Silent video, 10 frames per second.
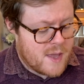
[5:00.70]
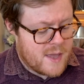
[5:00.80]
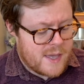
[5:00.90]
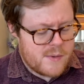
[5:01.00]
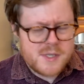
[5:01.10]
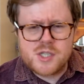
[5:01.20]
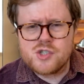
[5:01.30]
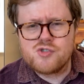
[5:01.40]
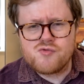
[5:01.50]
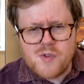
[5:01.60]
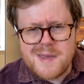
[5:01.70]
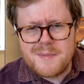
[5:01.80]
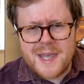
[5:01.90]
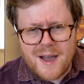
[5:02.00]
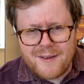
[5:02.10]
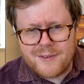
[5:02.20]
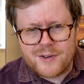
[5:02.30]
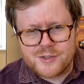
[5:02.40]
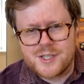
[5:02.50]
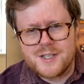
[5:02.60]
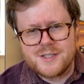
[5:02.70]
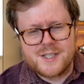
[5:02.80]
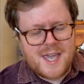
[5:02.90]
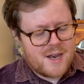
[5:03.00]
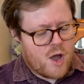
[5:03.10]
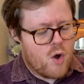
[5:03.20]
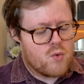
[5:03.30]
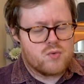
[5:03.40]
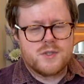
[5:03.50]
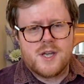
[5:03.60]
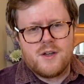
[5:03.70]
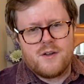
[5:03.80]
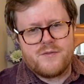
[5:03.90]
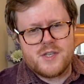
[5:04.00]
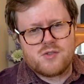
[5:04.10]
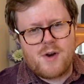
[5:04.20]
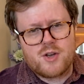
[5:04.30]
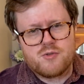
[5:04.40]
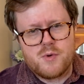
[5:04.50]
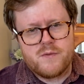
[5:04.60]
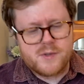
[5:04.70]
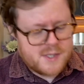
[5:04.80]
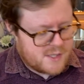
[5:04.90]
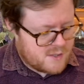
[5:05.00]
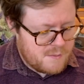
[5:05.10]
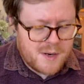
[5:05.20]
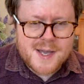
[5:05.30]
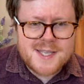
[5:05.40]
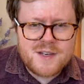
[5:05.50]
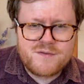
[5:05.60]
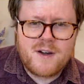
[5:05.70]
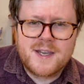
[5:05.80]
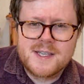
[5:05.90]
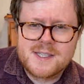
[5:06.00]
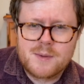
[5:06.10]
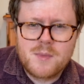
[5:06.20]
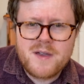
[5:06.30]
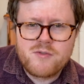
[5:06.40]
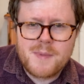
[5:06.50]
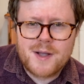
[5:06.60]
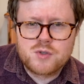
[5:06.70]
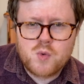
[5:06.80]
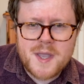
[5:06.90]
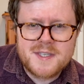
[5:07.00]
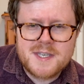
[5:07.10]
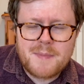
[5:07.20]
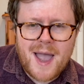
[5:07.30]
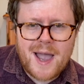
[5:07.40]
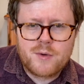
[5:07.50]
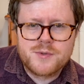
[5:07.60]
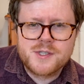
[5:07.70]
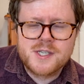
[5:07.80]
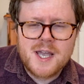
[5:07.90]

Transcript: it was extremely hard to get hold of this scratch removal system, but I did find it somewhere for about £20.